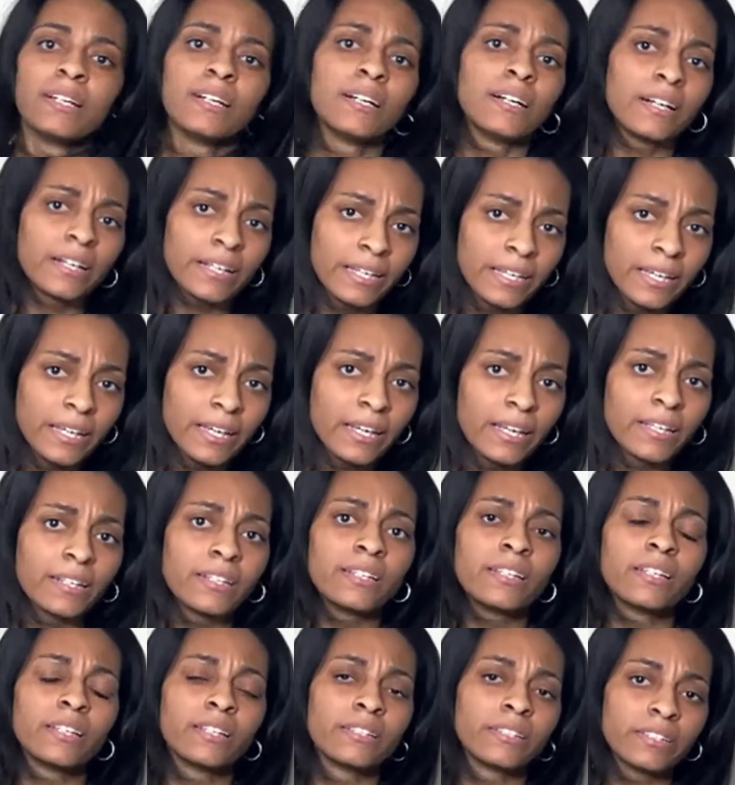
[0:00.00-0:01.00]
Again,
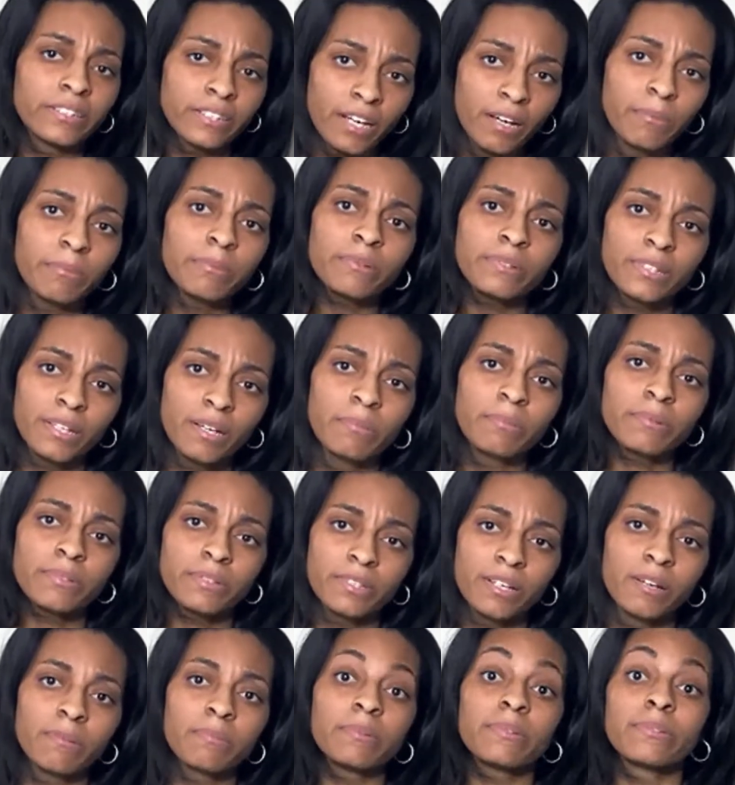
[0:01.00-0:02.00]

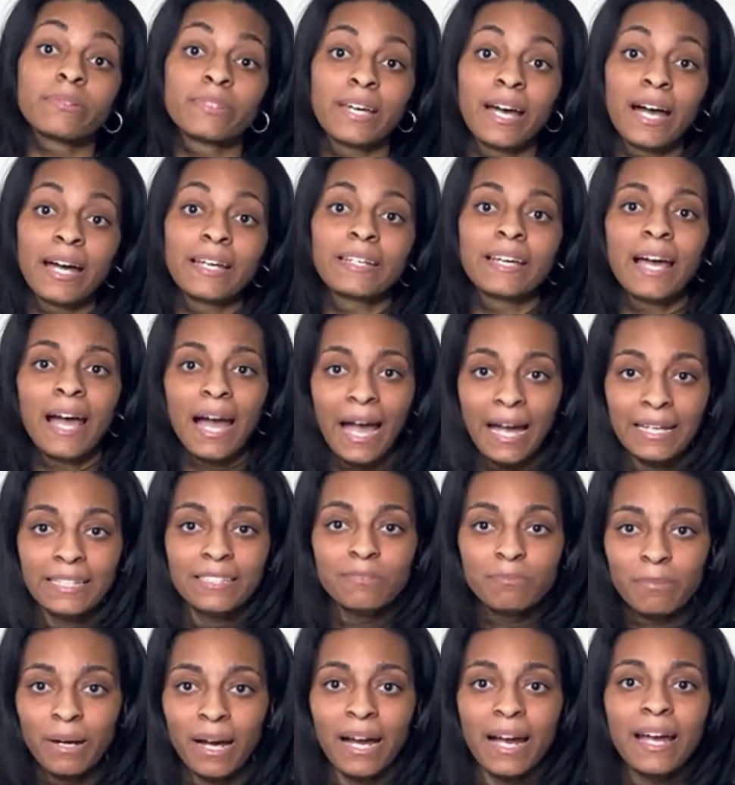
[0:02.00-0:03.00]

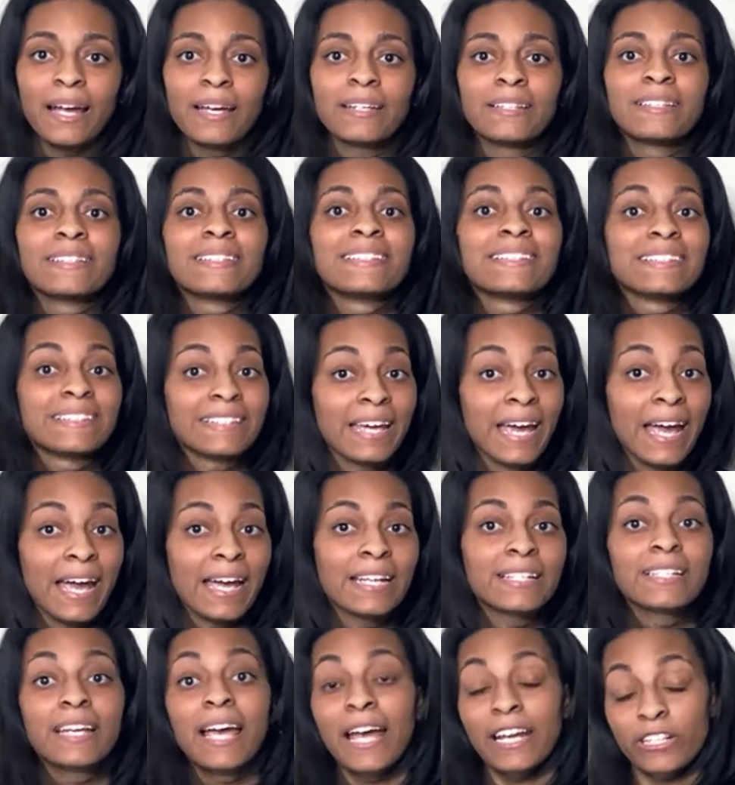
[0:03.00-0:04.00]

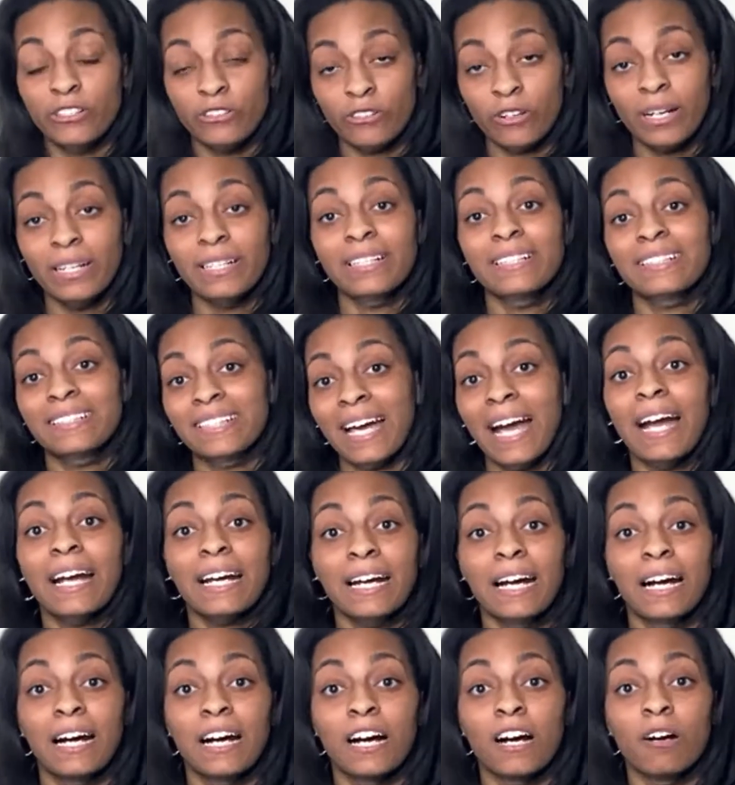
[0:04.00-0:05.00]

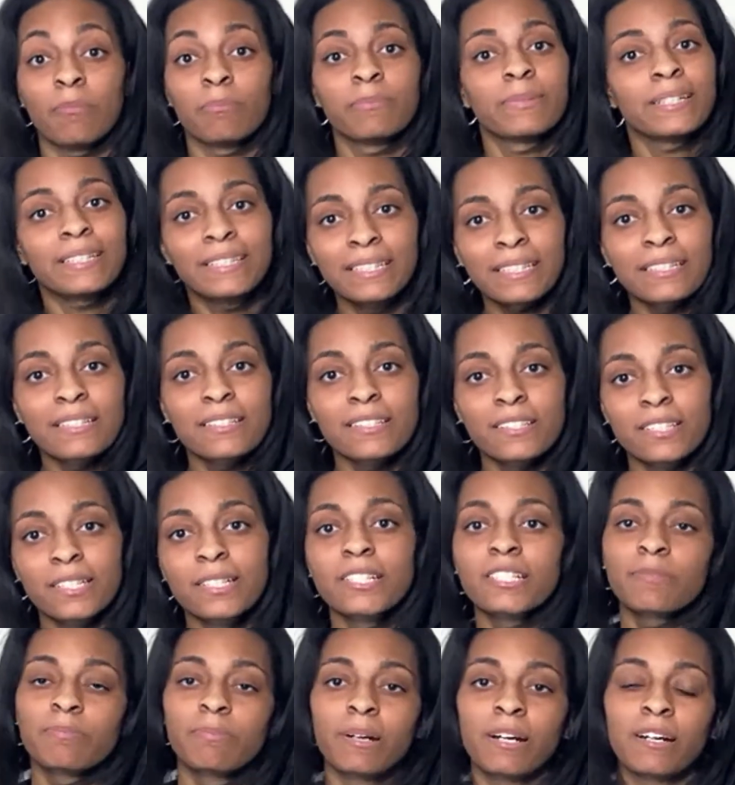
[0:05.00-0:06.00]
www.imi-hydronic.com, and in the
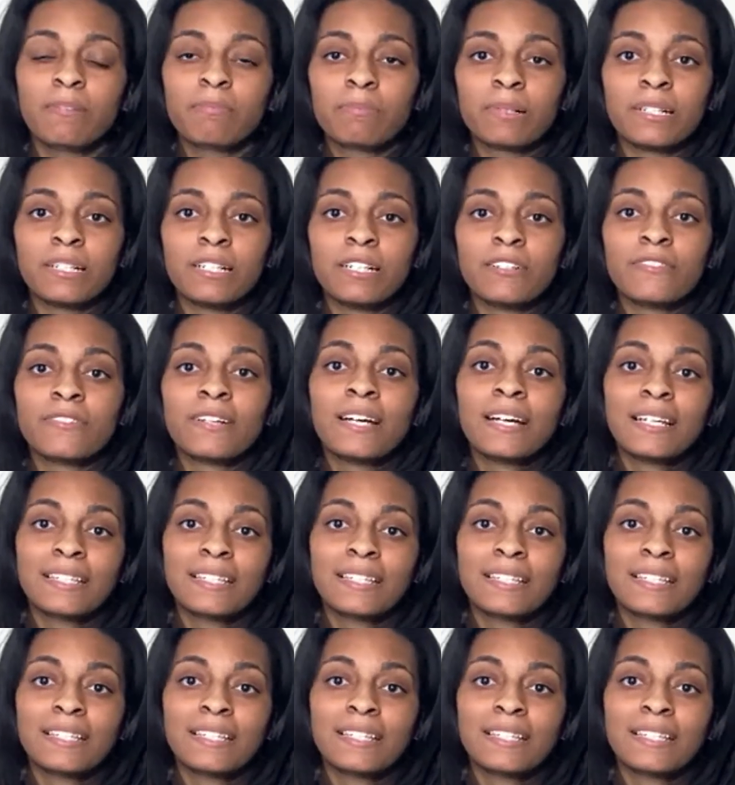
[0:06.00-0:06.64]
search bar above,